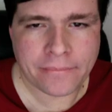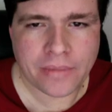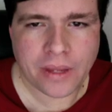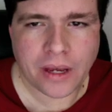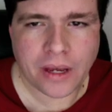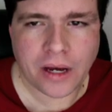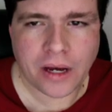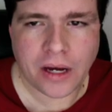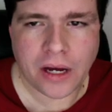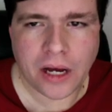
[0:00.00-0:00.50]

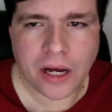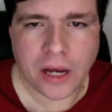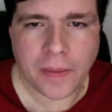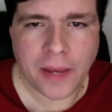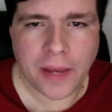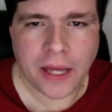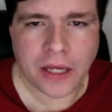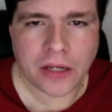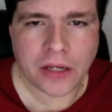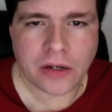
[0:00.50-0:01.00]

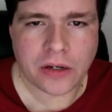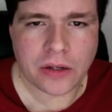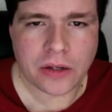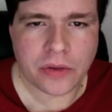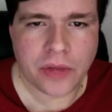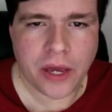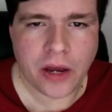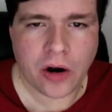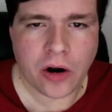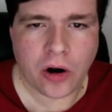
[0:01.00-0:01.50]
and
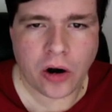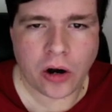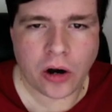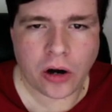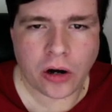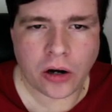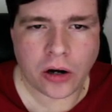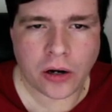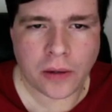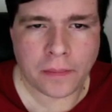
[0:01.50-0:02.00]

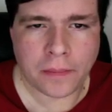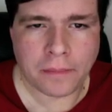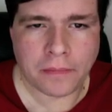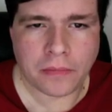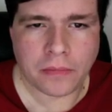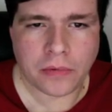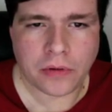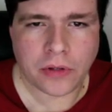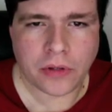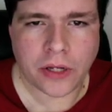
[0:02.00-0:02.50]
they're
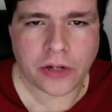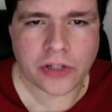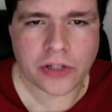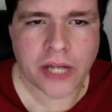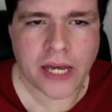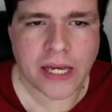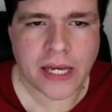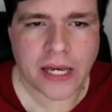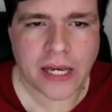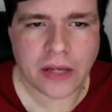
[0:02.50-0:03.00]

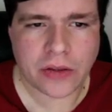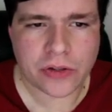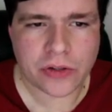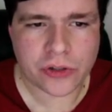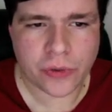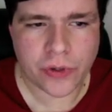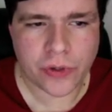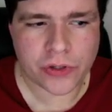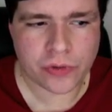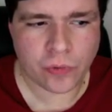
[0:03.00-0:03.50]
taking the
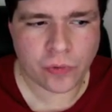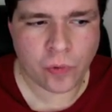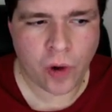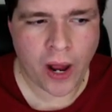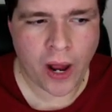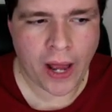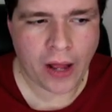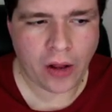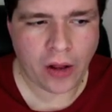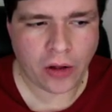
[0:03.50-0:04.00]
Zoids
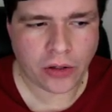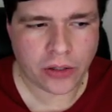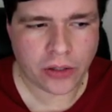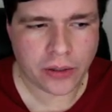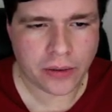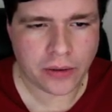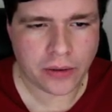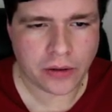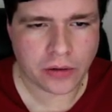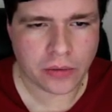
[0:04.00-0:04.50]
Wild
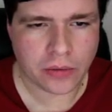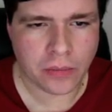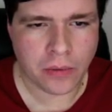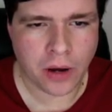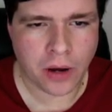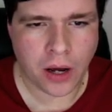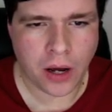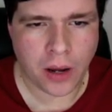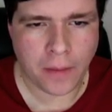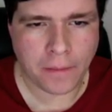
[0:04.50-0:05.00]

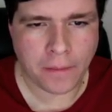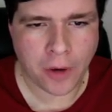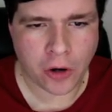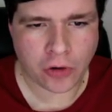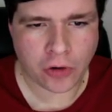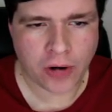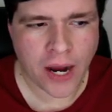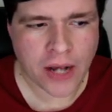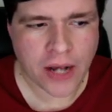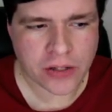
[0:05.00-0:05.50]

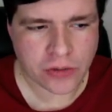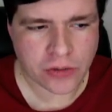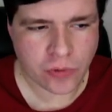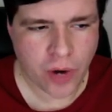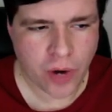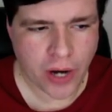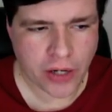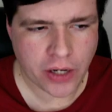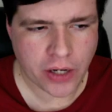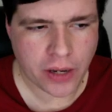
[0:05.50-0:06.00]
motorized and
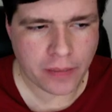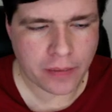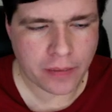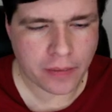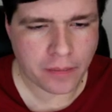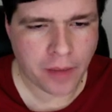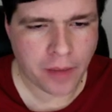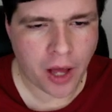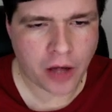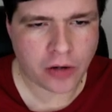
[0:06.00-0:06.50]
wind up
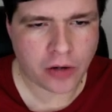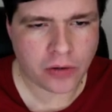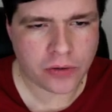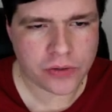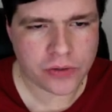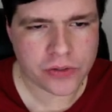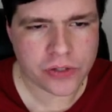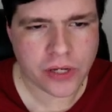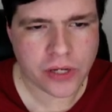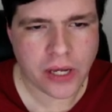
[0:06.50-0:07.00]

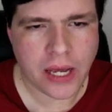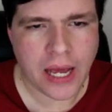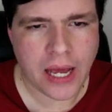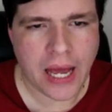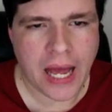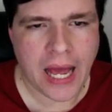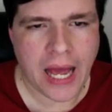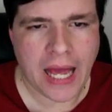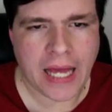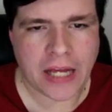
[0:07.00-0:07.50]
models
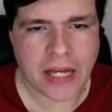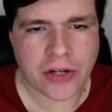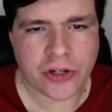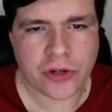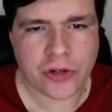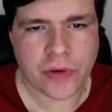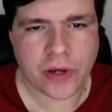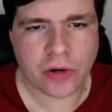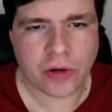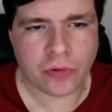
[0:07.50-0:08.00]
and
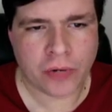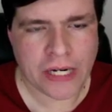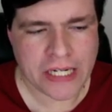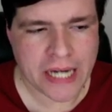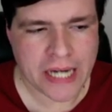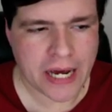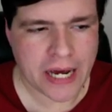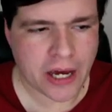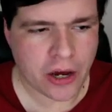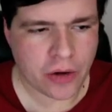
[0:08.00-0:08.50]
doing
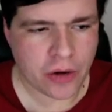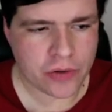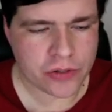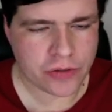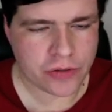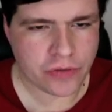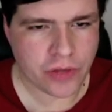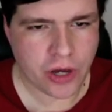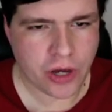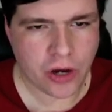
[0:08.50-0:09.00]
redecos
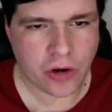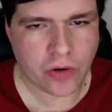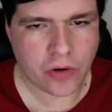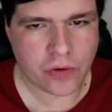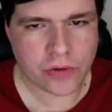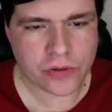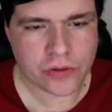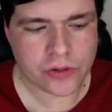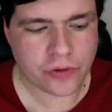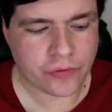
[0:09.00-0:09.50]
of
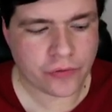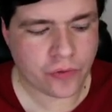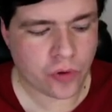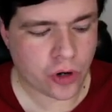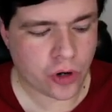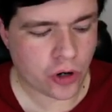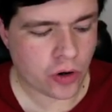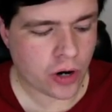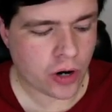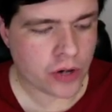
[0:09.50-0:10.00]
those
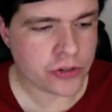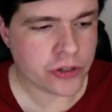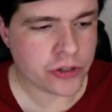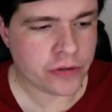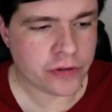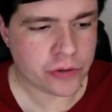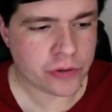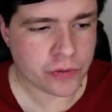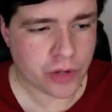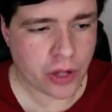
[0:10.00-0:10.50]
for
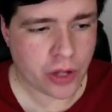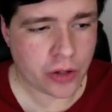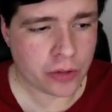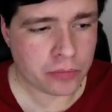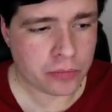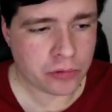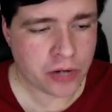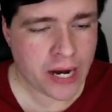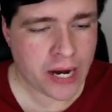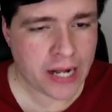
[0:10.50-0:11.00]
crossovers with other
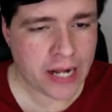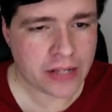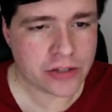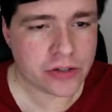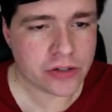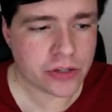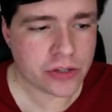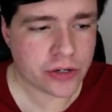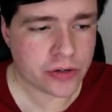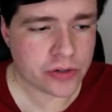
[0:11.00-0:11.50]
brands.
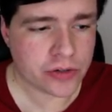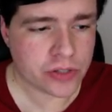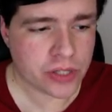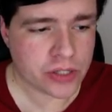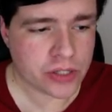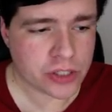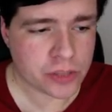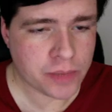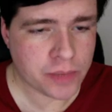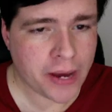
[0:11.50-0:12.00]
So there's
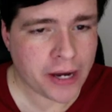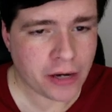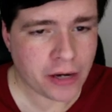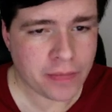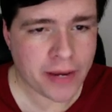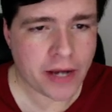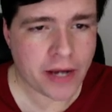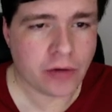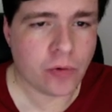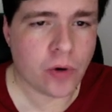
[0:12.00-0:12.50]
the
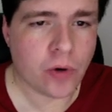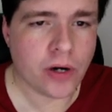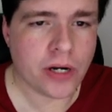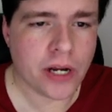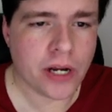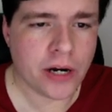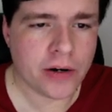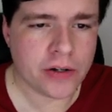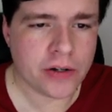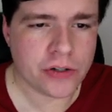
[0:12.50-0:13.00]
Spider-Man one
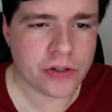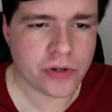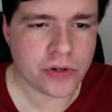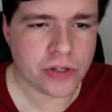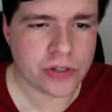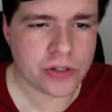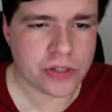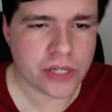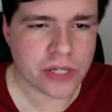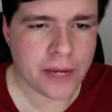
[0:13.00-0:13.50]
here, as you
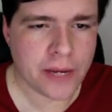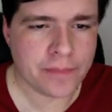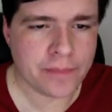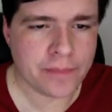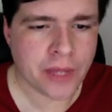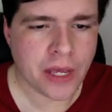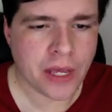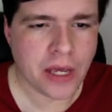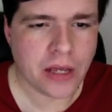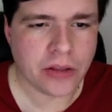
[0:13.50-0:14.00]
can see,
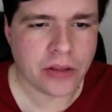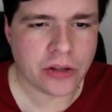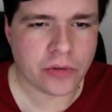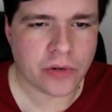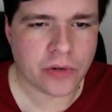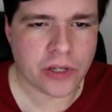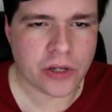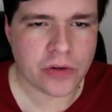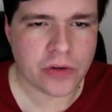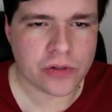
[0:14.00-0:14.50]
that
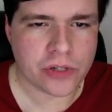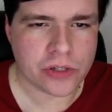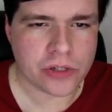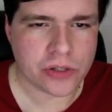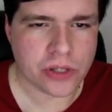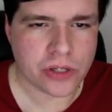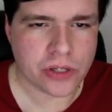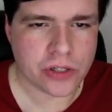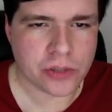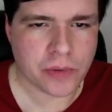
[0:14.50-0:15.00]
reuses
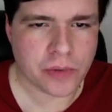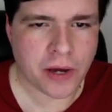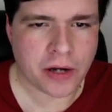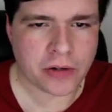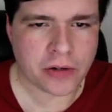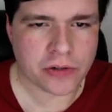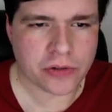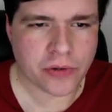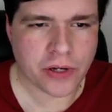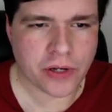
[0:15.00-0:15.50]
the Spider
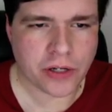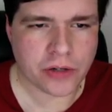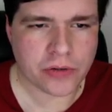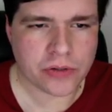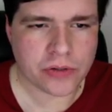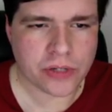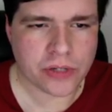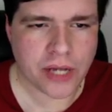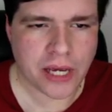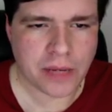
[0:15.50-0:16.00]
Zoid,
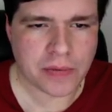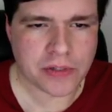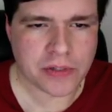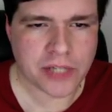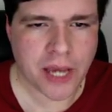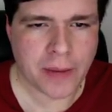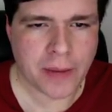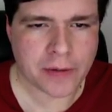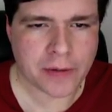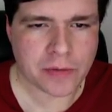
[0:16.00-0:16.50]
whose name
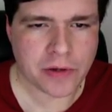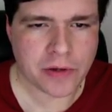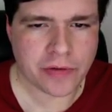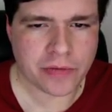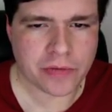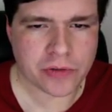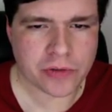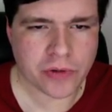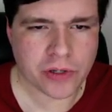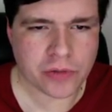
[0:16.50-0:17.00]
escapes me, from
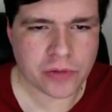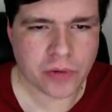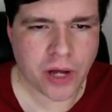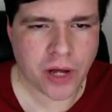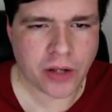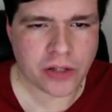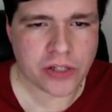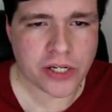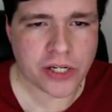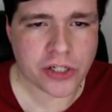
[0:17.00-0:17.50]
Zoids
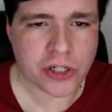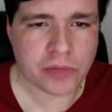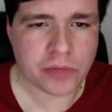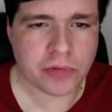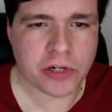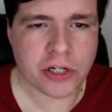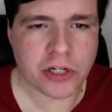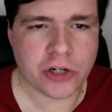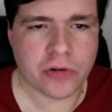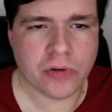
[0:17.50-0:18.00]
Wild. This is actually a
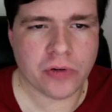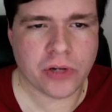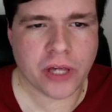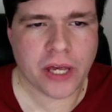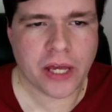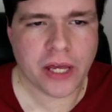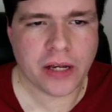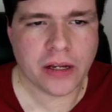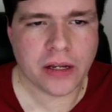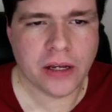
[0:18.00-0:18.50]
pretty cool
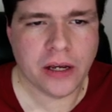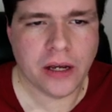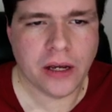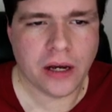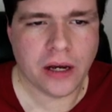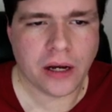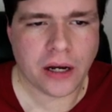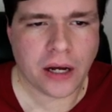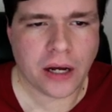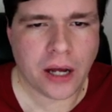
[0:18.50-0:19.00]
kit,
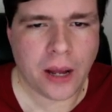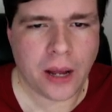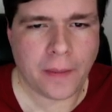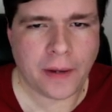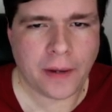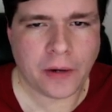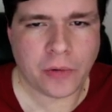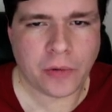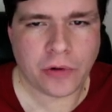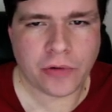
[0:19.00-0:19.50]
and
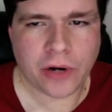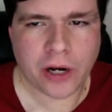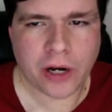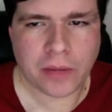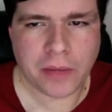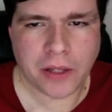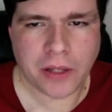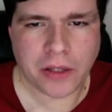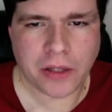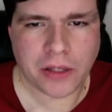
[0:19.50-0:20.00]
I would
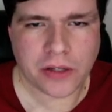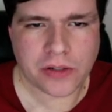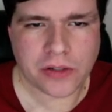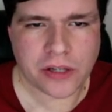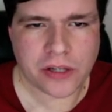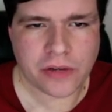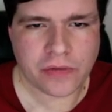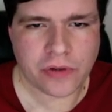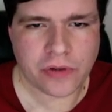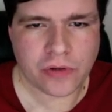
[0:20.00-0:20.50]
recommend this
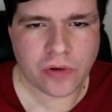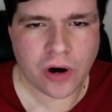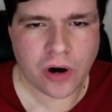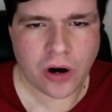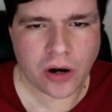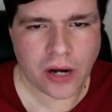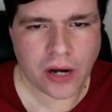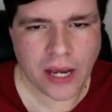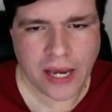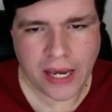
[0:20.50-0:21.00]
if you
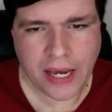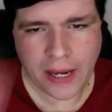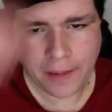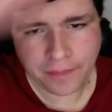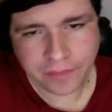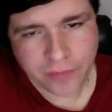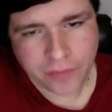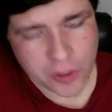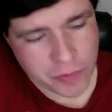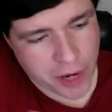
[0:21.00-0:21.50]
are a
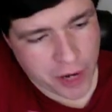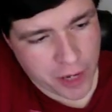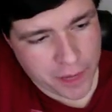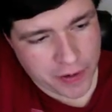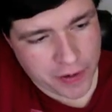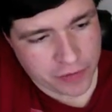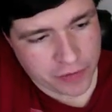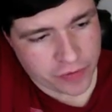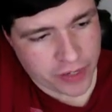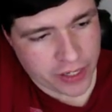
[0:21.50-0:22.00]

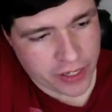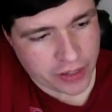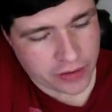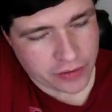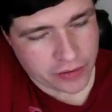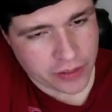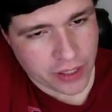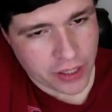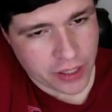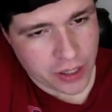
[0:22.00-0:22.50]
Spider-Man fan.
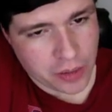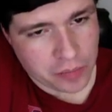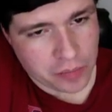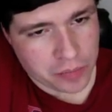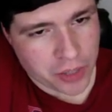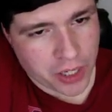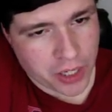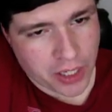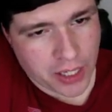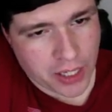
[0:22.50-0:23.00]
But